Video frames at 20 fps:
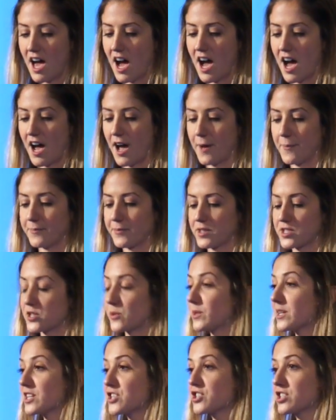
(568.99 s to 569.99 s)
Um,
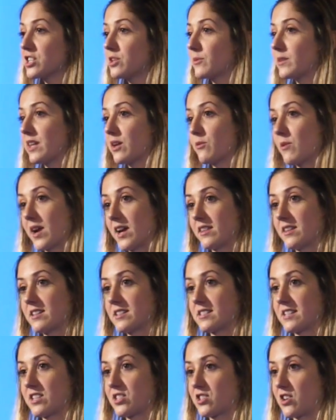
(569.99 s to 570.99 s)
so initially when they ran
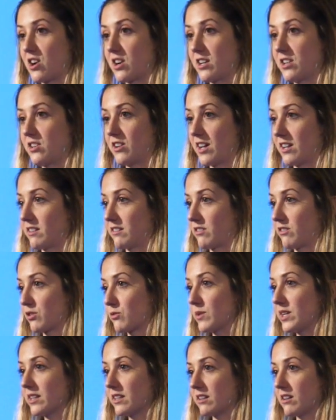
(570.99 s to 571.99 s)
this, they started, you got
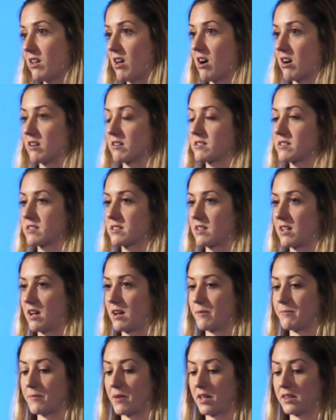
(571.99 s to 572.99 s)
three little hearts
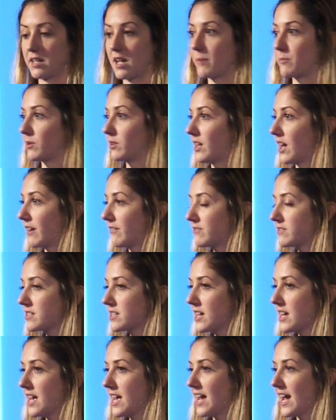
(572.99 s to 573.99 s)
um, on the upper left.
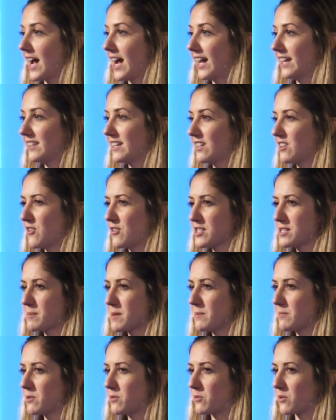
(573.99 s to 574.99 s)
And they noticed
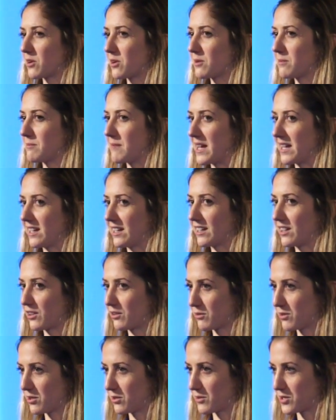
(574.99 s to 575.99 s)
people weren't making it
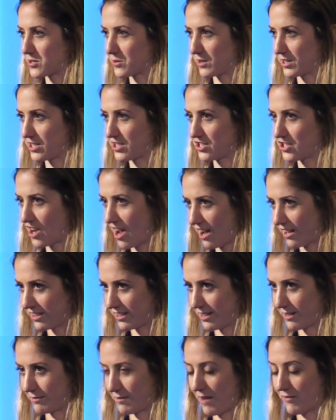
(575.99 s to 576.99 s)
through, which really shocked
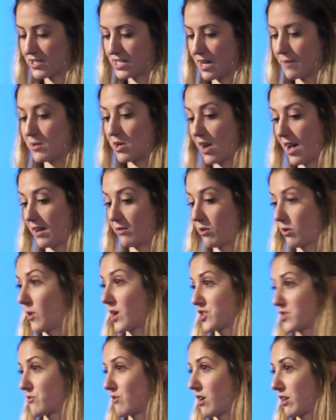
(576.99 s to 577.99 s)
them. Every time you got a
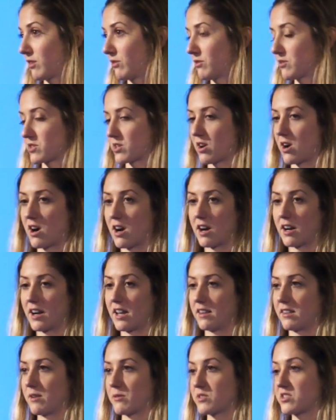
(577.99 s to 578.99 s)
question wrong, you lose a heart.
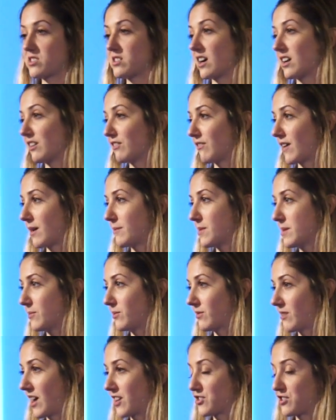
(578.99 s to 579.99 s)
And they were stunned to find
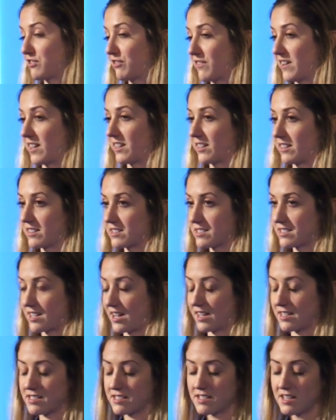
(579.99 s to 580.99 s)
people were actually failing this
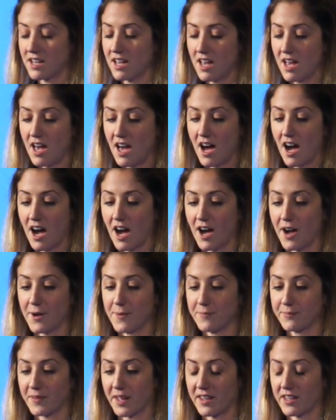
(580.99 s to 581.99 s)
test.
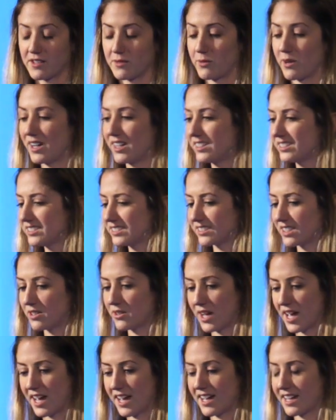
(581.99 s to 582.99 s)
Um, and I said, well,
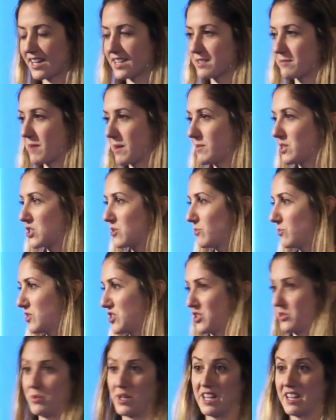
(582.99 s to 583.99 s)
okay, I guess maybe should we,
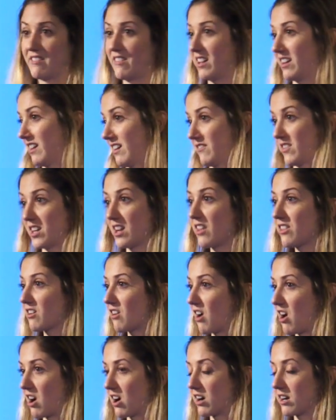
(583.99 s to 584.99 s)
should we a, give
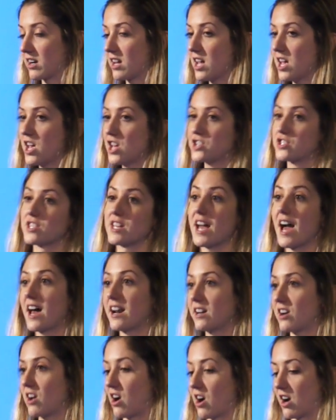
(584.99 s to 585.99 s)
another heart? So they
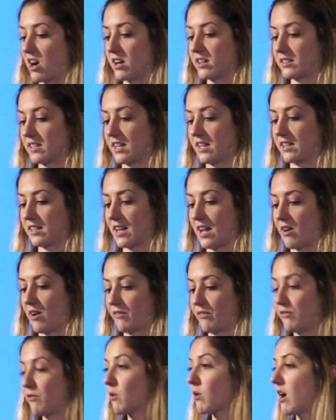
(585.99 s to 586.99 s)
added a heart, and they now
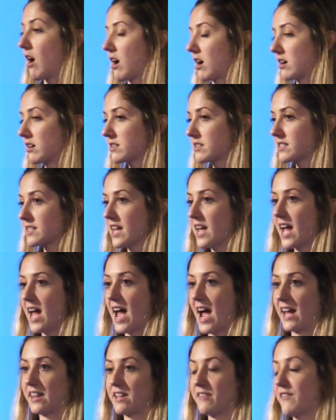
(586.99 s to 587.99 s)
have four hearts,
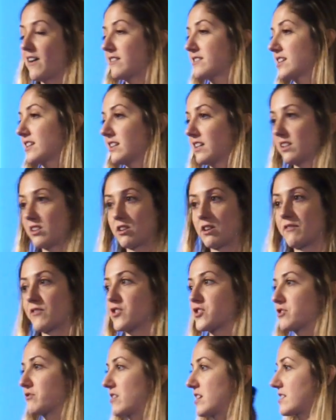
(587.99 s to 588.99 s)
and they found suddenly their
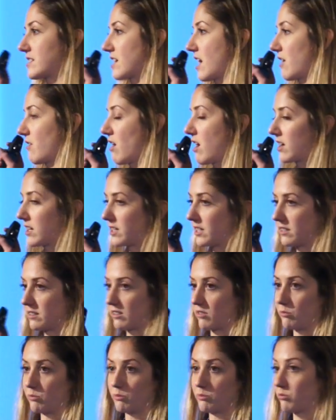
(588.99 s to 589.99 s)
conversion rate skyrocketed. And
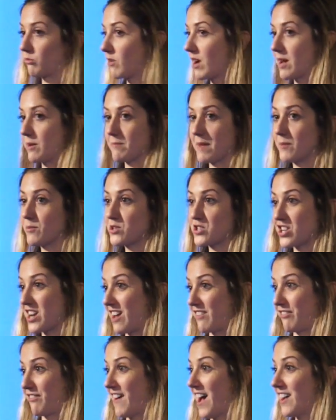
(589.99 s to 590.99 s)
they're, great, maybe we should
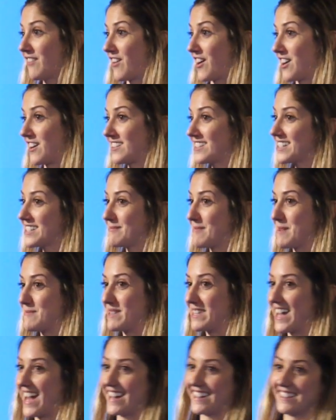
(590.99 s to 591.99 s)
add five hearts.
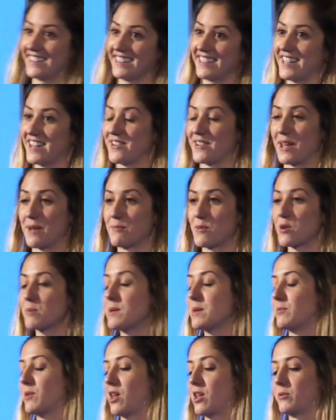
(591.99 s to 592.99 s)
Maybe that'll you know, get more
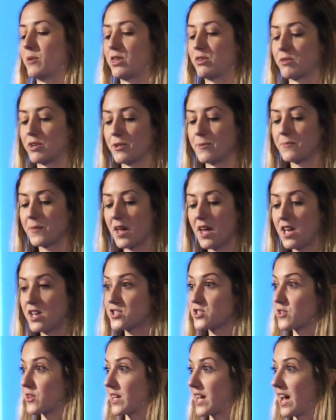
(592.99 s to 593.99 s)
people all the way through.
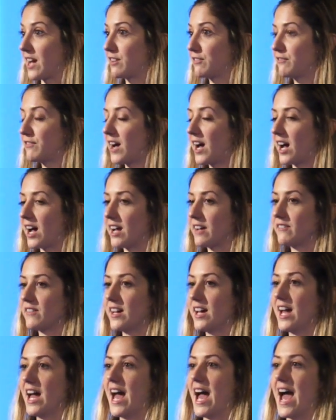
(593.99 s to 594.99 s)
So they added five,
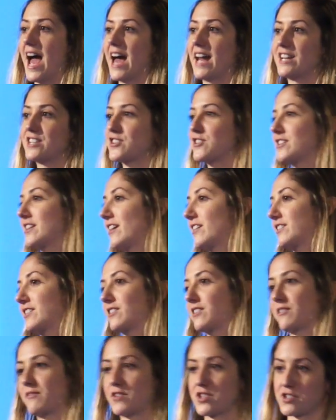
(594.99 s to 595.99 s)
and it turned out
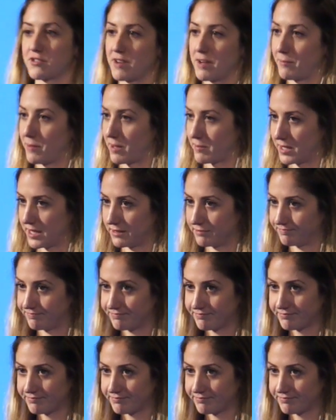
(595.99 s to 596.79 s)
their conversion rate plummeted.